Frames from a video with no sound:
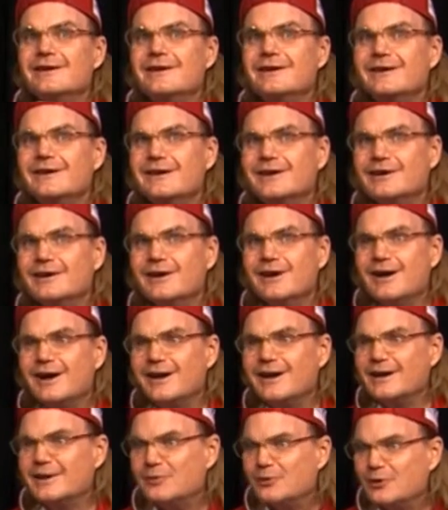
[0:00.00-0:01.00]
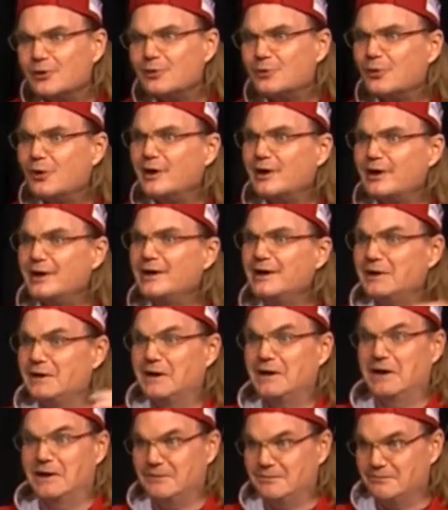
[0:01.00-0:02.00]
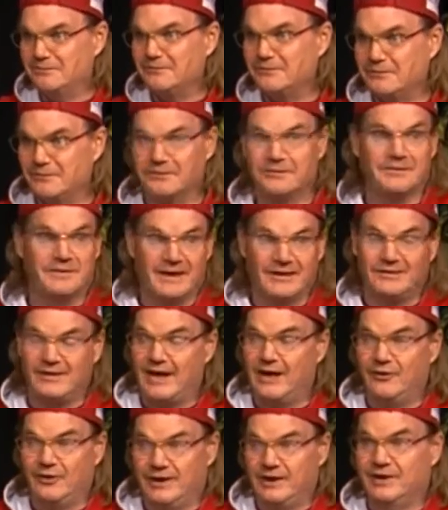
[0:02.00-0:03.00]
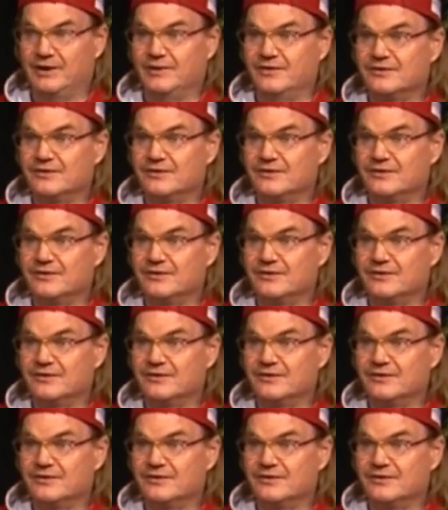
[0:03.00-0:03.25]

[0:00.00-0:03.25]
in the Hollywood way. That's how it is.